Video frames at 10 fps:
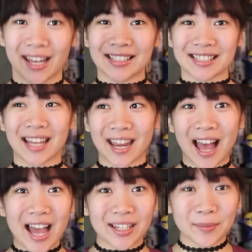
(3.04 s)
and today
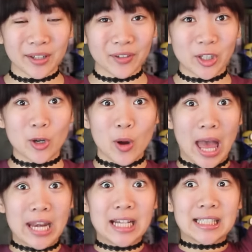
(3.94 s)
I am giving you
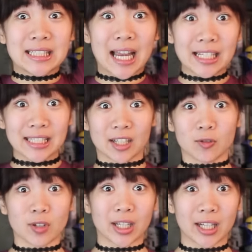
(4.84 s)
an
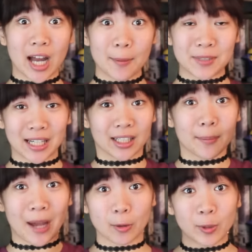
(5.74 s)
exciting reading update
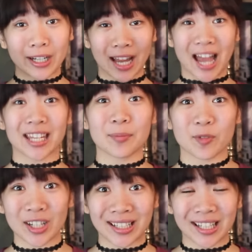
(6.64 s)
about what I am
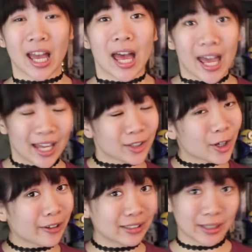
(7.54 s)
reading and
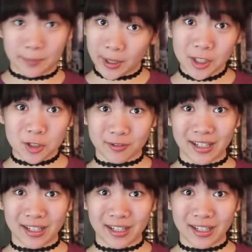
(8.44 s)
currently binge